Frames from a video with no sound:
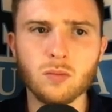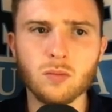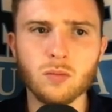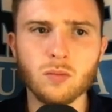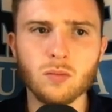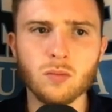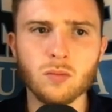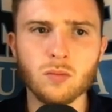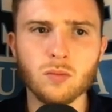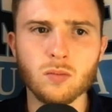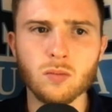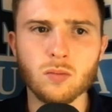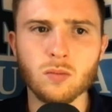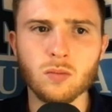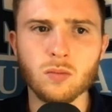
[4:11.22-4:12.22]

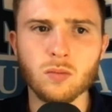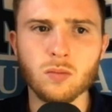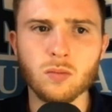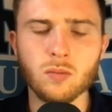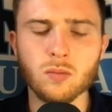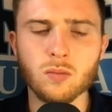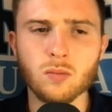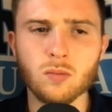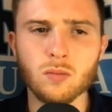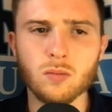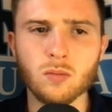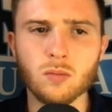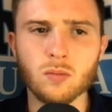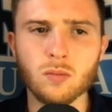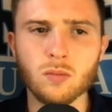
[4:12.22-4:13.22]

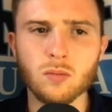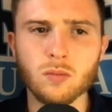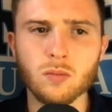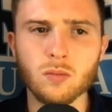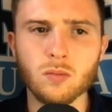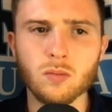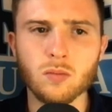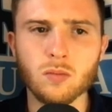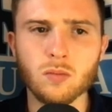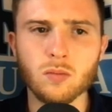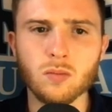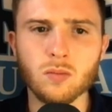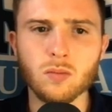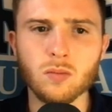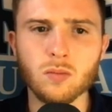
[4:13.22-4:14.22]

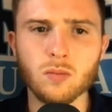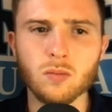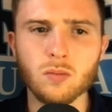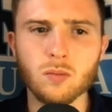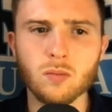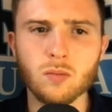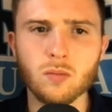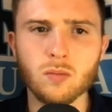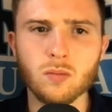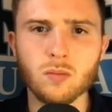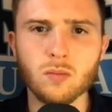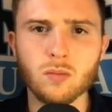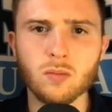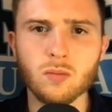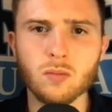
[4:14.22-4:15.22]

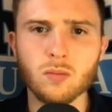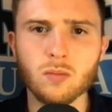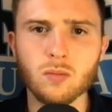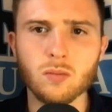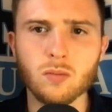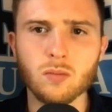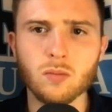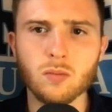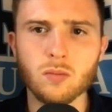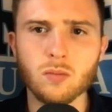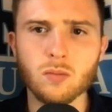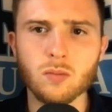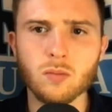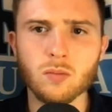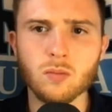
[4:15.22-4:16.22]

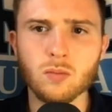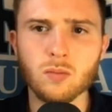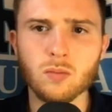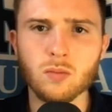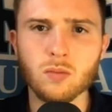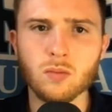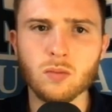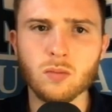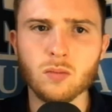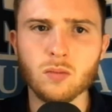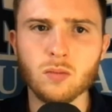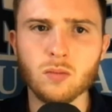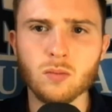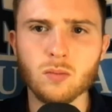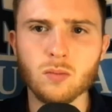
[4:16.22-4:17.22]

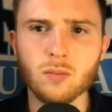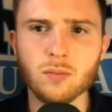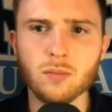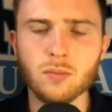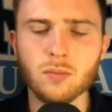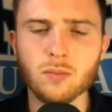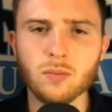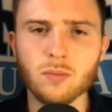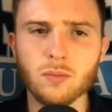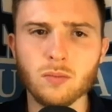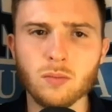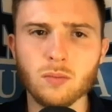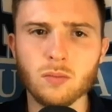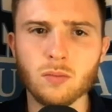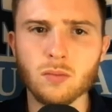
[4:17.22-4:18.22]

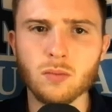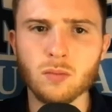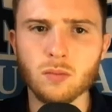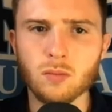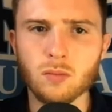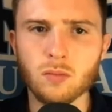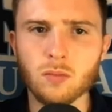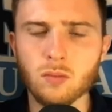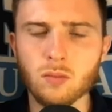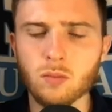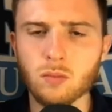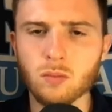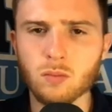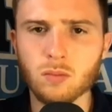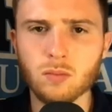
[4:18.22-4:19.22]
This person isn't speaking.